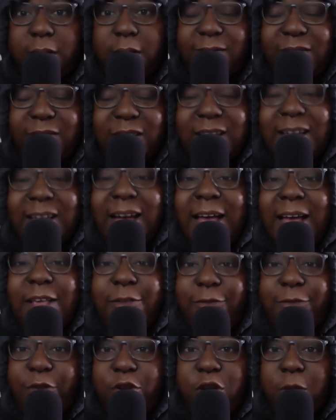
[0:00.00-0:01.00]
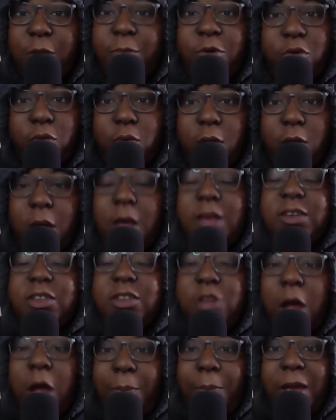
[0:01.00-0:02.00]
The guy is phenomenal.
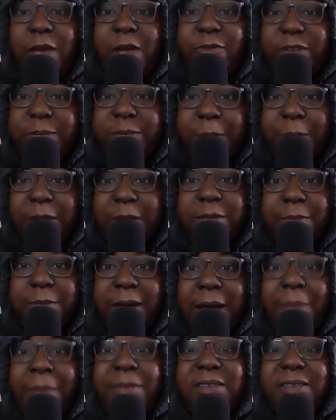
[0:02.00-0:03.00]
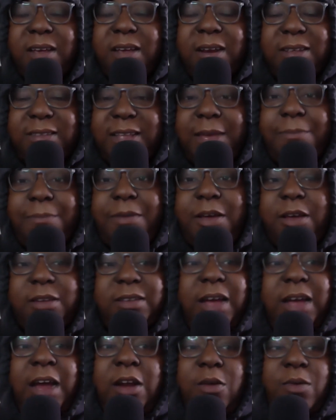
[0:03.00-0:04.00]
Start putting respect on Mohamed Salah's name, because
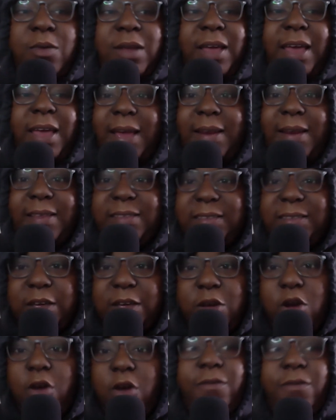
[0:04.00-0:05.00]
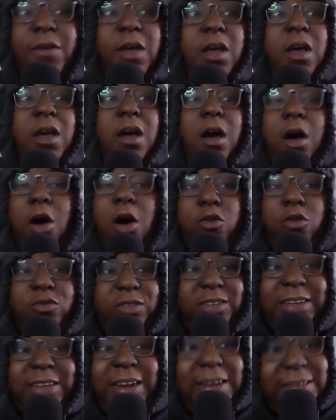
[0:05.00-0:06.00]
I don't want to hear this thing of, oh,
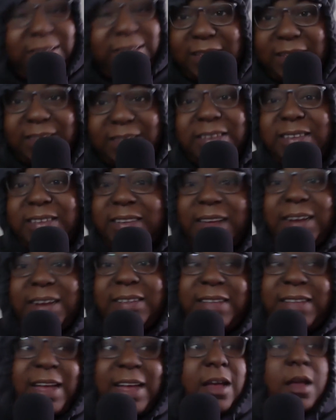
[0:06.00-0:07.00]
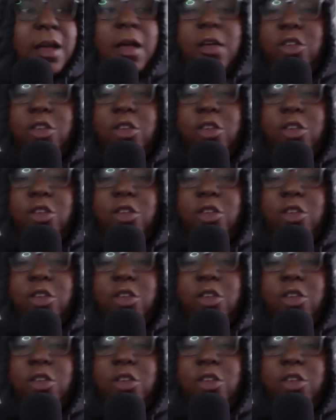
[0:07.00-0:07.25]
Salah's this and Salah's that.